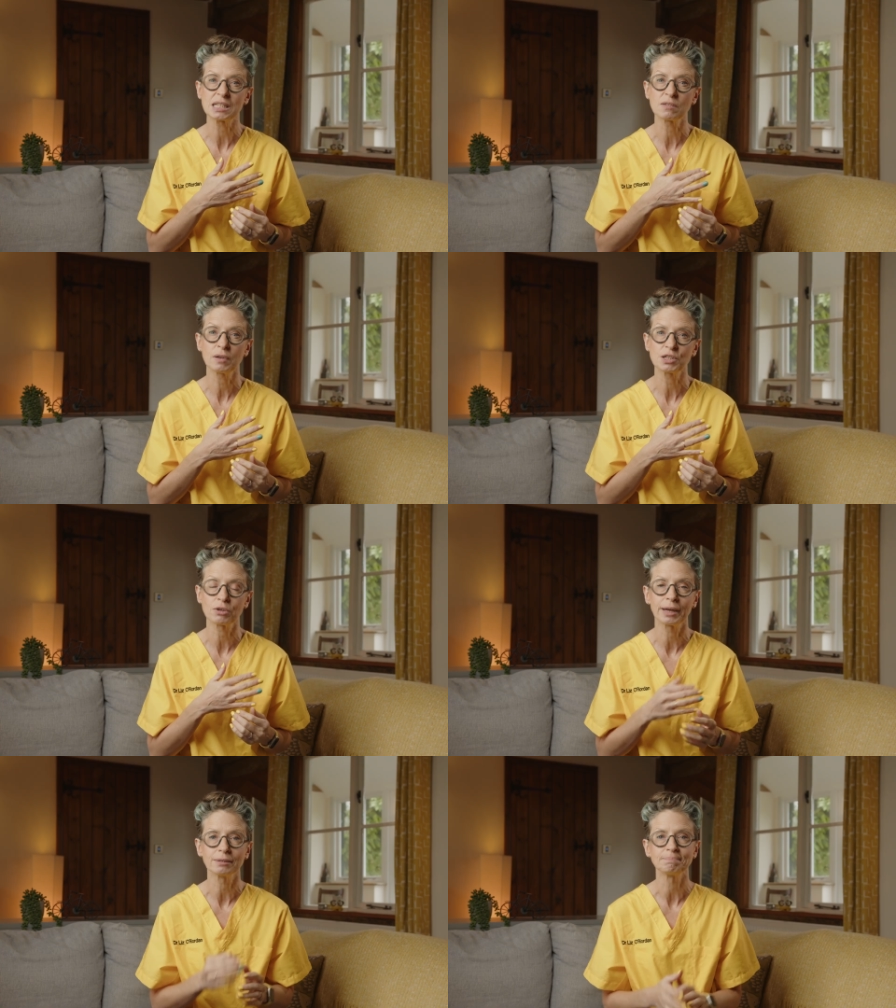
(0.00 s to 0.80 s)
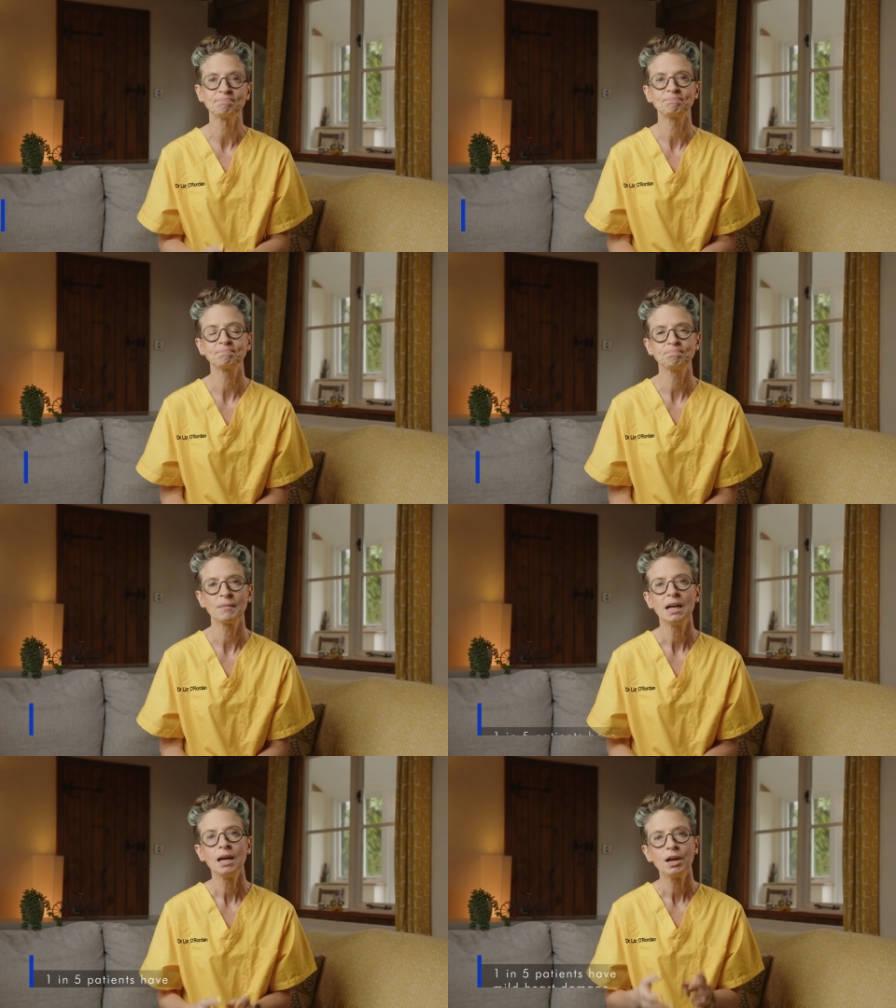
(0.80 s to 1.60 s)
is fluttering.
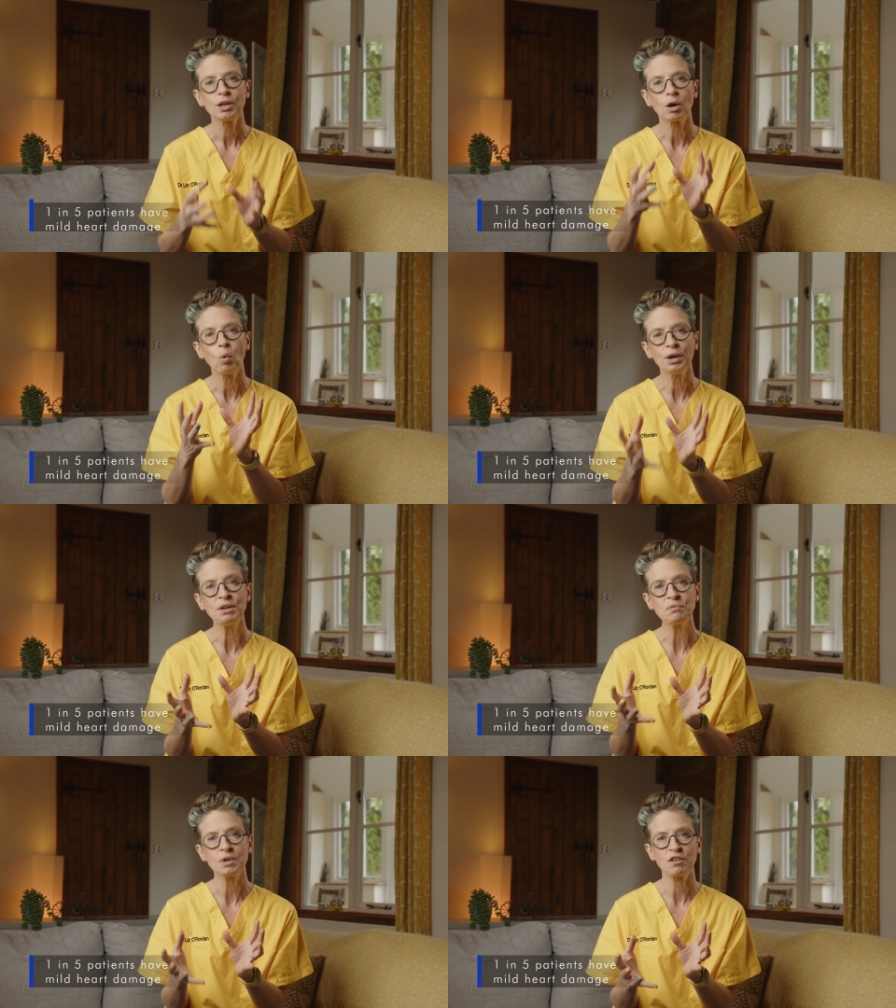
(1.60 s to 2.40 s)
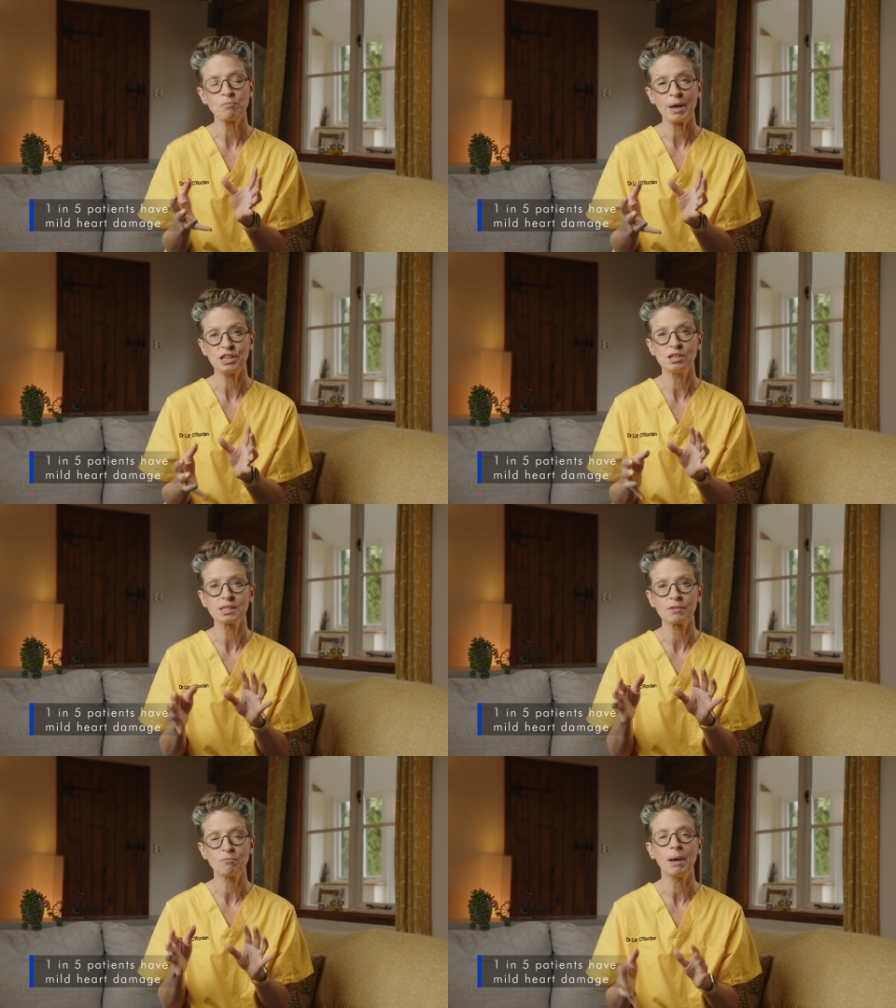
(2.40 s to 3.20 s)
Now, 1 in 5
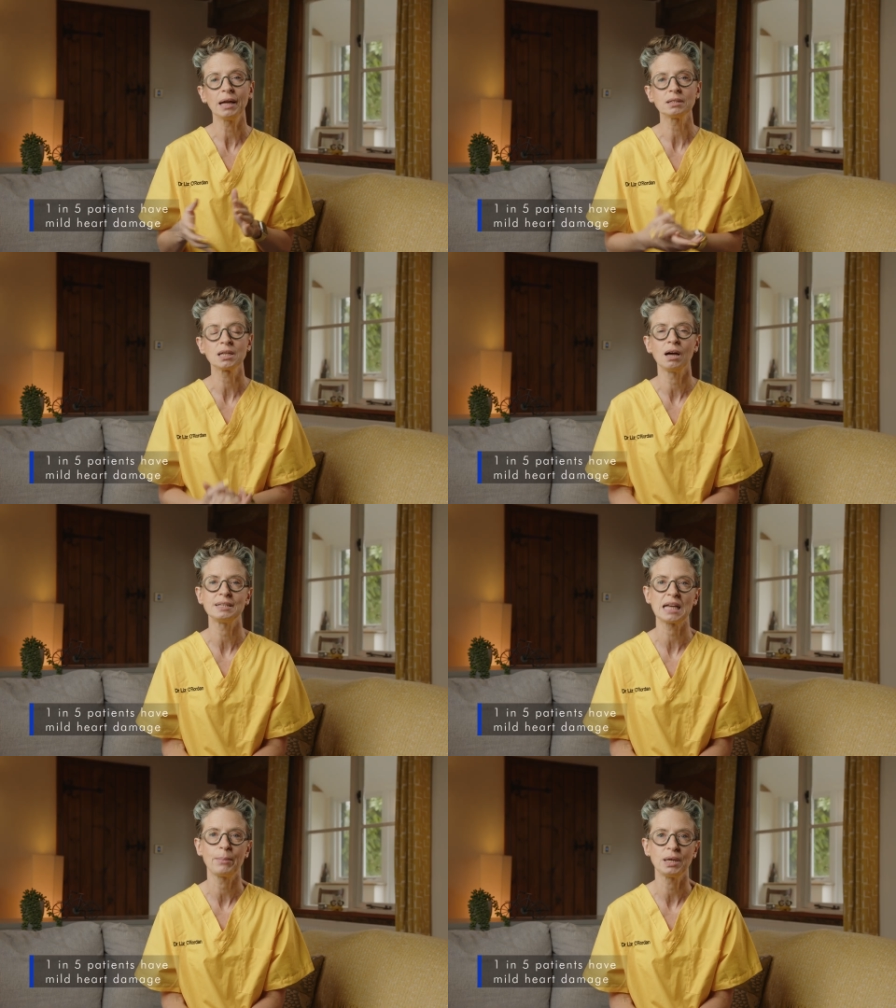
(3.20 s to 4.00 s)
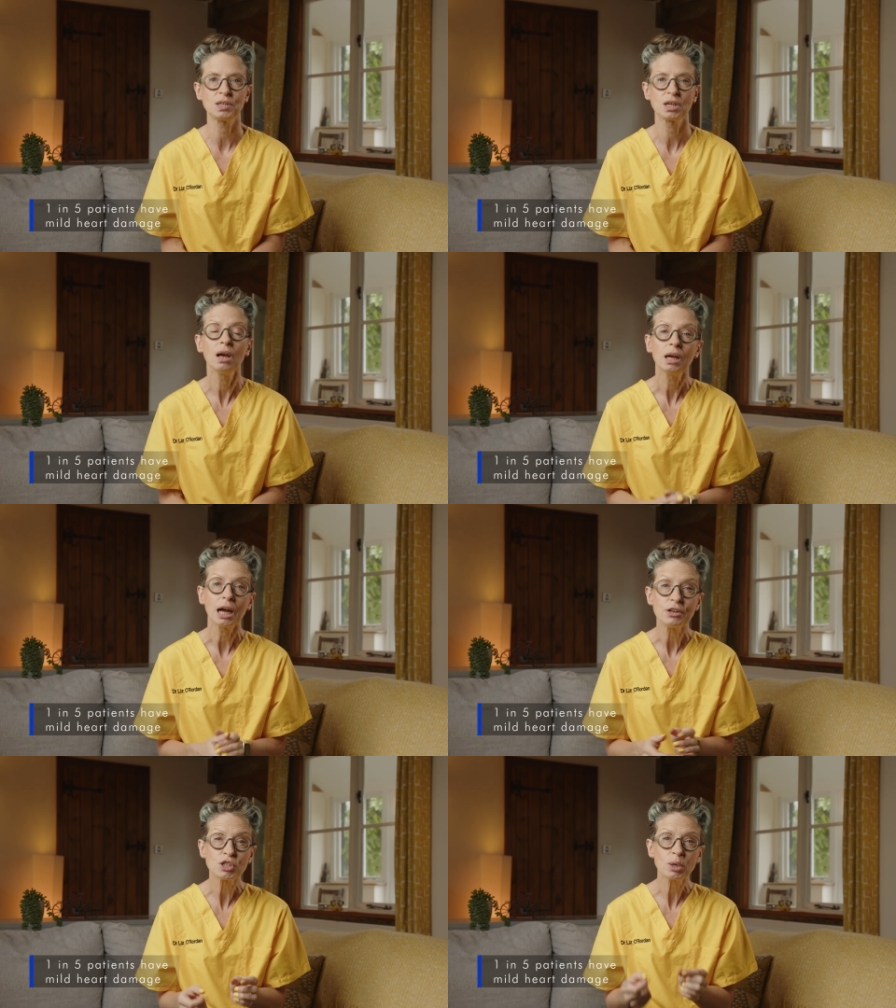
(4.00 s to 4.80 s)
patients have mild heart damage
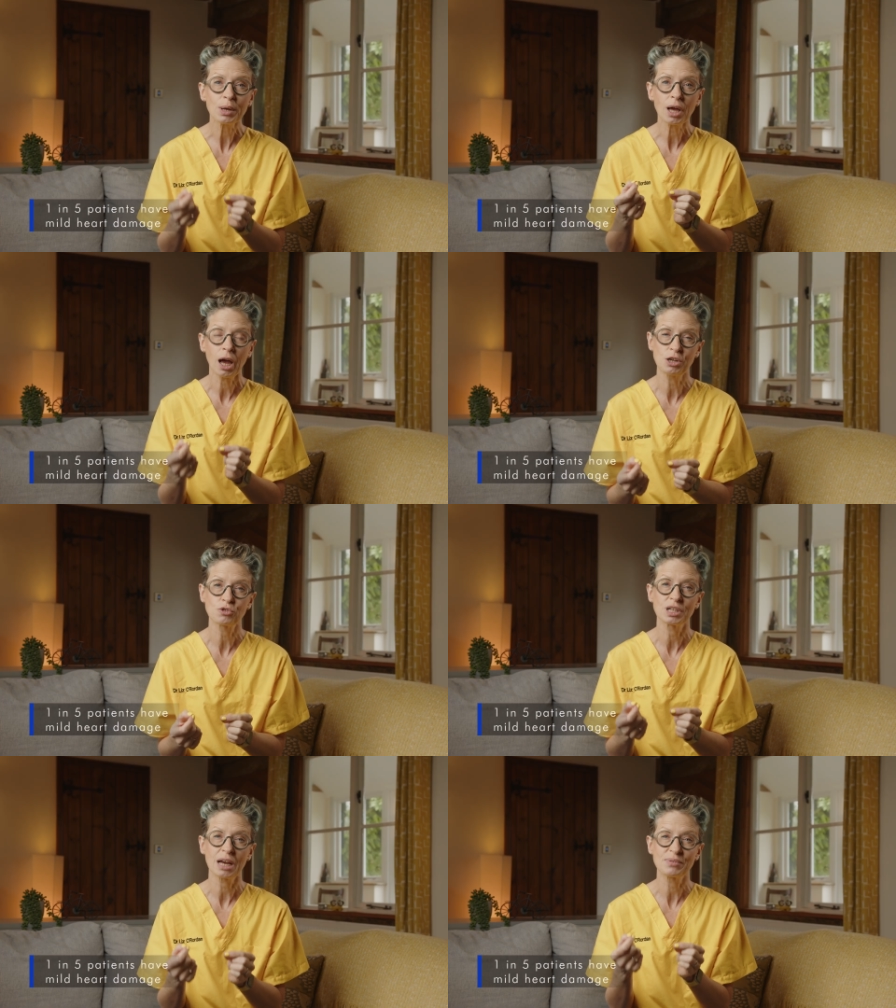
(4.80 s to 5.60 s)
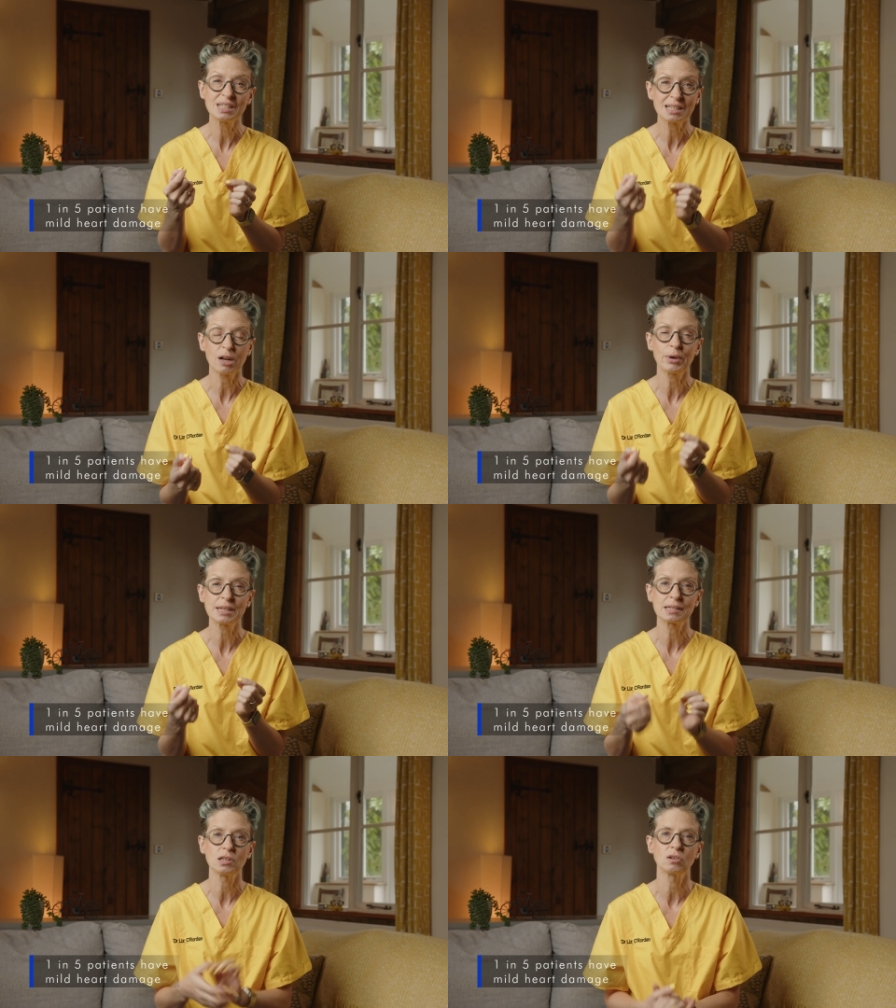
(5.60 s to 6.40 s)
and 2 in 100 have
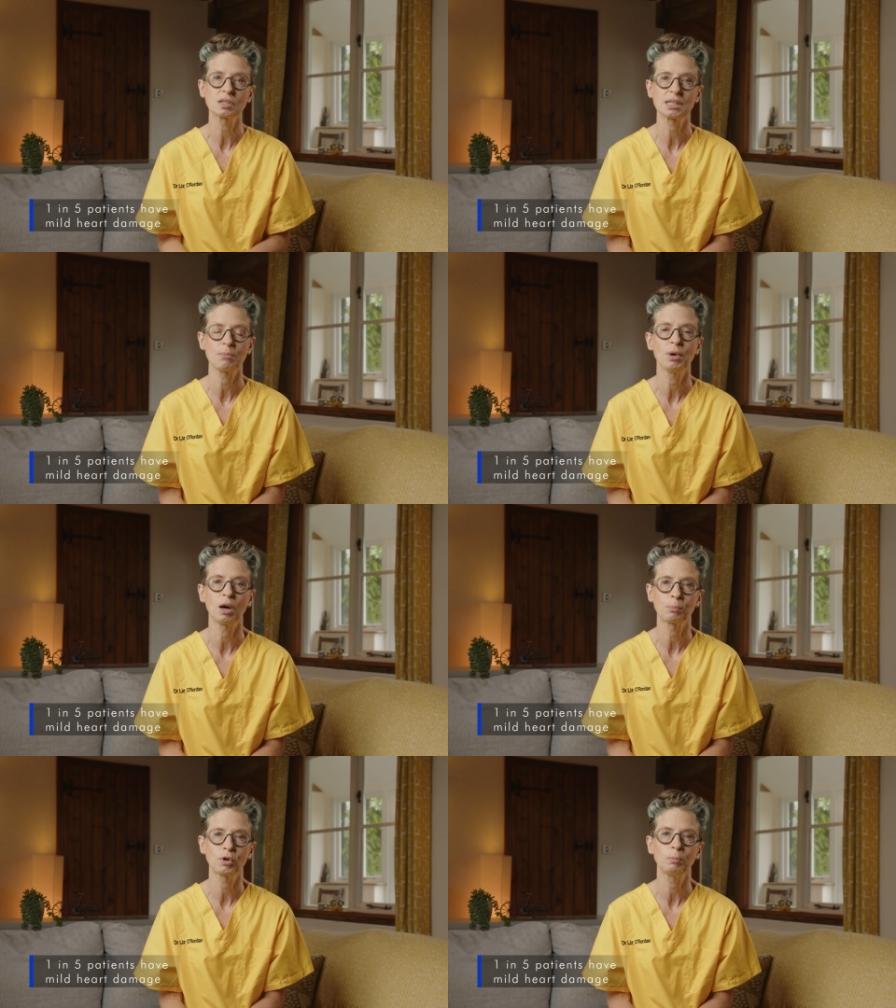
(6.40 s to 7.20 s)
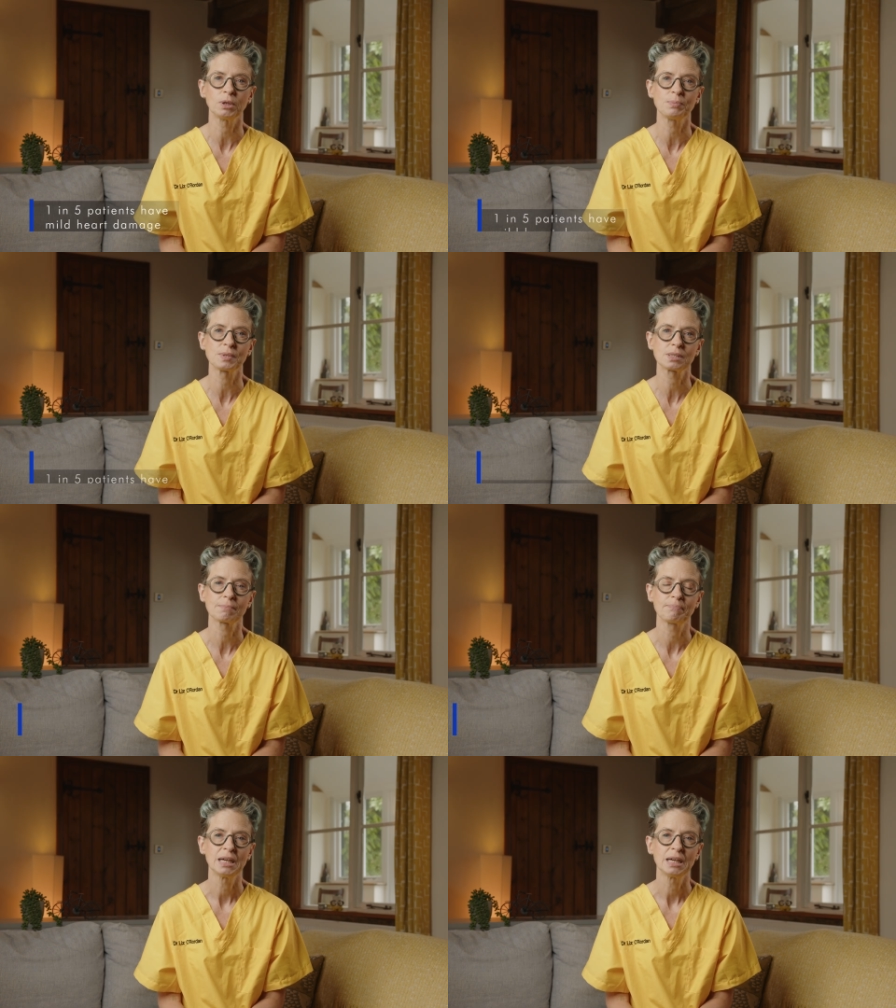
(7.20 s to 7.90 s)
serious long-term heart problems.